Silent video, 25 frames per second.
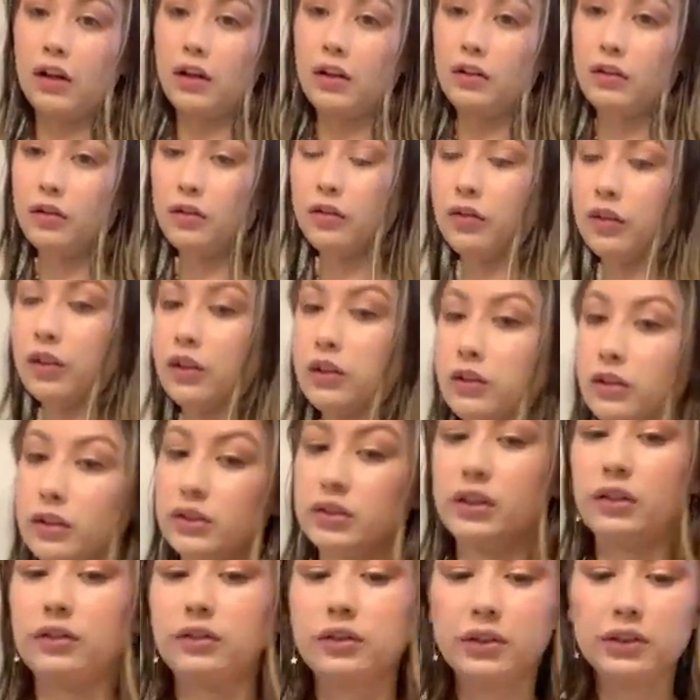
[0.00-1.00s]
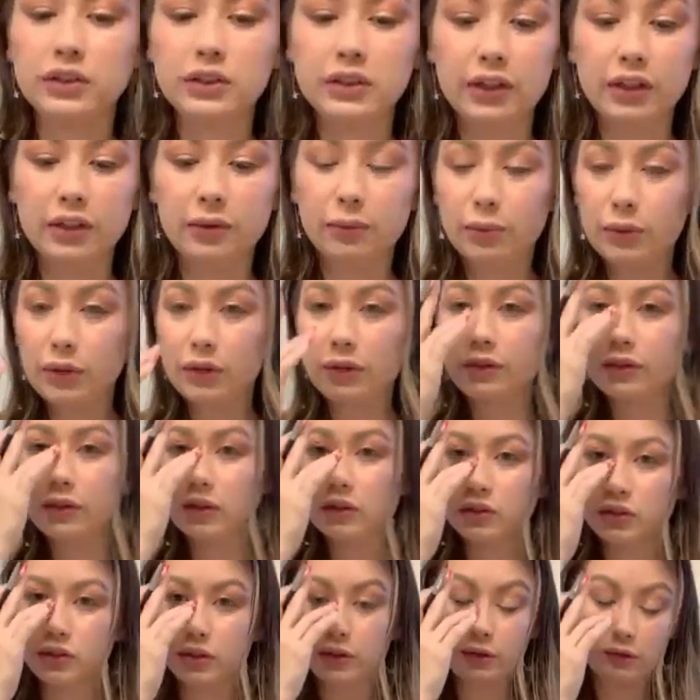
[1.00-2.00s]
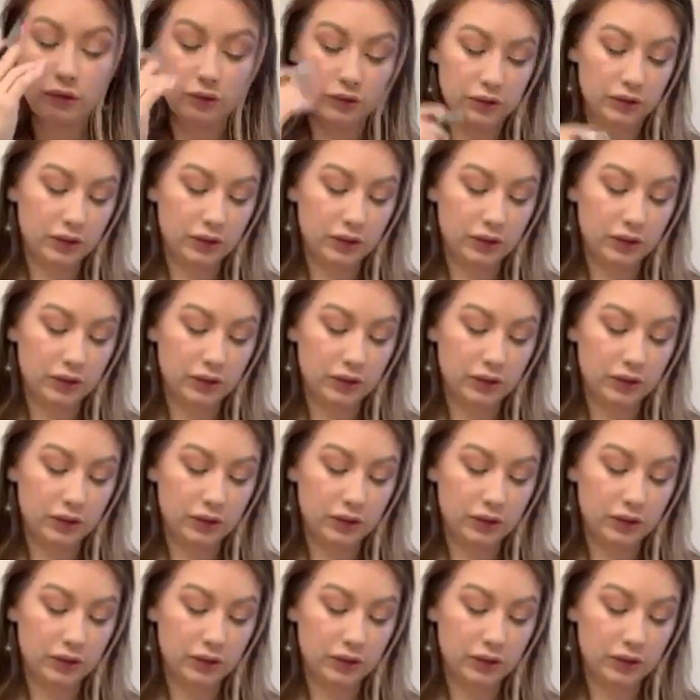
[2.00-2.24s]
You guys can't really see it, but I'll show you in a second.